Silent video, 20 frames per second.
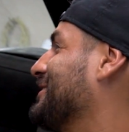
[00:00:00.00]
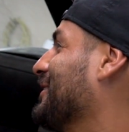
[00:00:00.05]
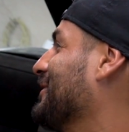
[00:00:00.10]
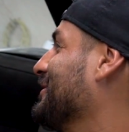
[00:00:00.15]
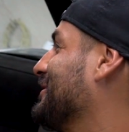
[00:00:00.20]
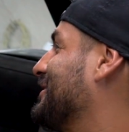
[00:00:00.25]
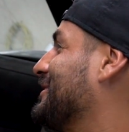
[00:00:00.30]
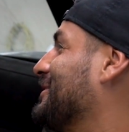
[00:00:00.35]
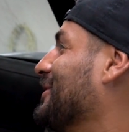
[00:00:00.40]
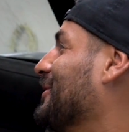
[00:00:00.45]
so
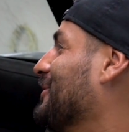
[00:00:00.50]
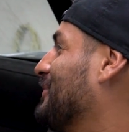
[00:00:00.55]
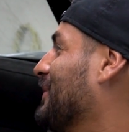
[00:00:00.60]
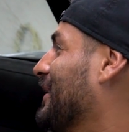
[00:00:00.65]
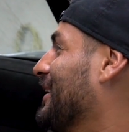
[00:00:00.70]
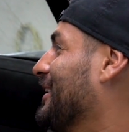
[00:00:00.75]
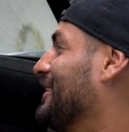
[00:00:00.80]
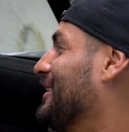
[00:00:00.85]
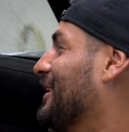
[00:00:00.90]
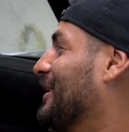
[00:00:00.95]

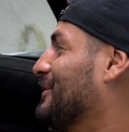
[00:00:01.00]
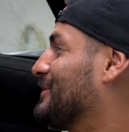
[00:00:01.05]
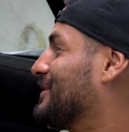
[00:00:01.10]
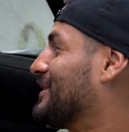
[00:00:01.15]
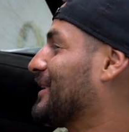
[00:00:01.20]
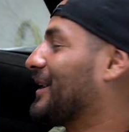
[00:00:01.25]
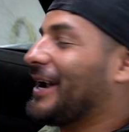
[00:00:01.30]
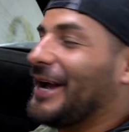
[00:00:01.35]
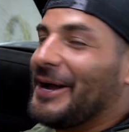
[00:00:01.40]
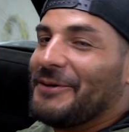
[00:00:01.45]
stupid. I'm
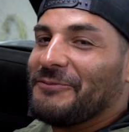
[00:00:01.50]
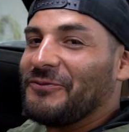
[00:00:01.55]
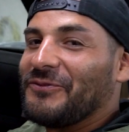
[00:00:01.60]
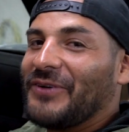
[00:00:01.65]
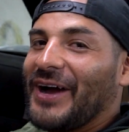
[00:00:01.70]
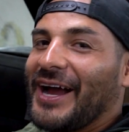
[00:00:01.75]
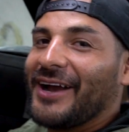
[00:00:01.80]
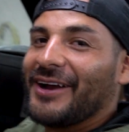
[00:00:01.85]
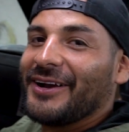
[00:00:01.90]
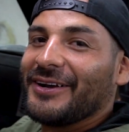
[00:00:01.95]
sorry, I'm
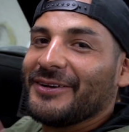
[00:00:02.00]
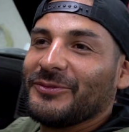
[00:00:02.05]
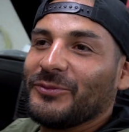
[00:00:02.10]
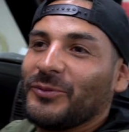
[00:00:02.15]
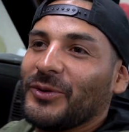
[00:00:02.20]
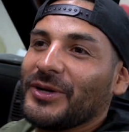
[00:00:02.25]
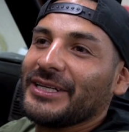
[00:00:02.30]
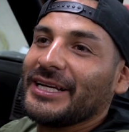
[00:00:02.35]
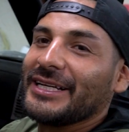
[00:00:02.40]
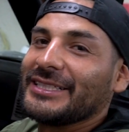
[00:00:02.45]
fired.
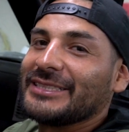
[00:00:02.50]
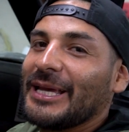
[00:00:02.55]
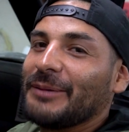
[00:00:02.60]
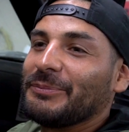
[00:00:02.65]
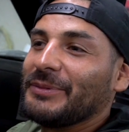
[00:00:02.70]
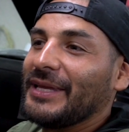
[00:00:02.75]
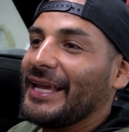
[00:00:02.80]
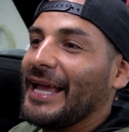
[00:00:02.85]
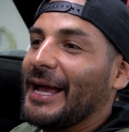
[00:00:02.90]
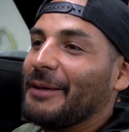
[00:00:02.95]
We're
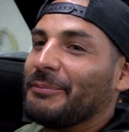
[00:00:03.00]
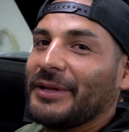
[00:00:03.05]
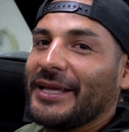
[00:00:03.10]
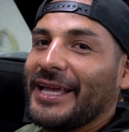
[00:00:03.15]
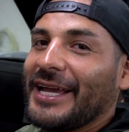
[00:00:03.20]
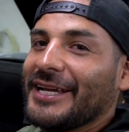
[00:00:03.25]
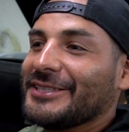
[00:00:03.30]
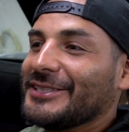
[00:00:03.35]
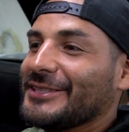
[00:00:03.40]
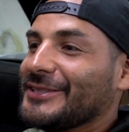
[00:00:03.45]
accepting
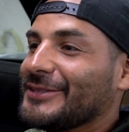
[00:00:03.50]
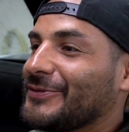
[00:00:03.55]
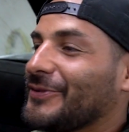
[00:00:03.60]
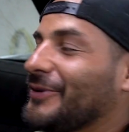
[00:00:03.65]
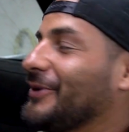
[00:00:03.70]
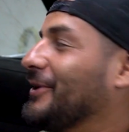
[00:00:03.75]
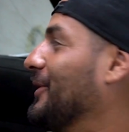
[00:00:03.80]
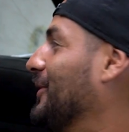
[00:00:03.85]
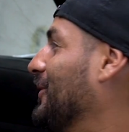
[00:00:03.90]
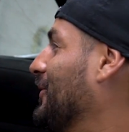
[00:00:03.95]
applications for
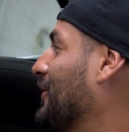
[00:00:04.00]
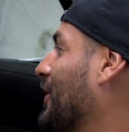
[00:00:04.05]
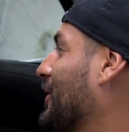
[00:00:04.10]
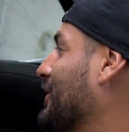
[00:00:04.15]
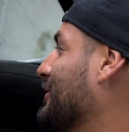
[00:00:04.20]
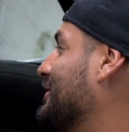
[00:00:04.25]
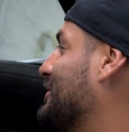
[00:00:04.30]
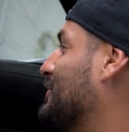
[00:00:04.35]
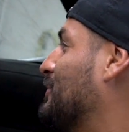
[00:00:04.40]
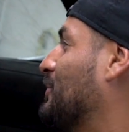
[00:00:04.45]
new hosts,